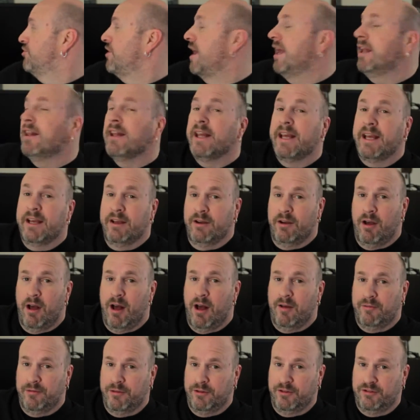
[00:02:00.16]
gently
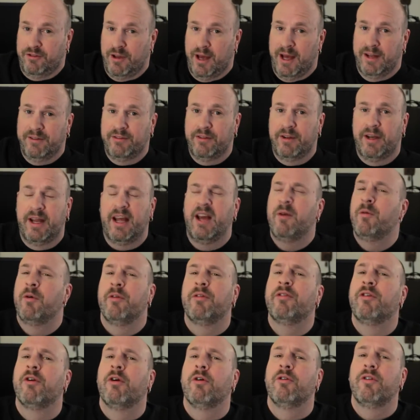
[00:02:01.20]
up to the side today. I
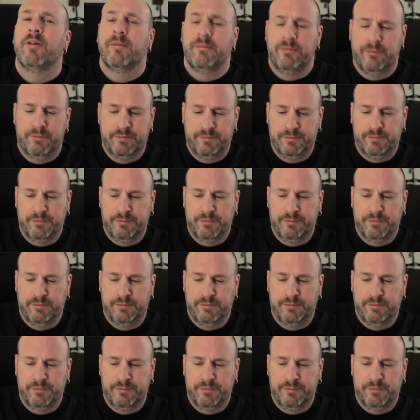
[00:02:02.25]
won't throw them.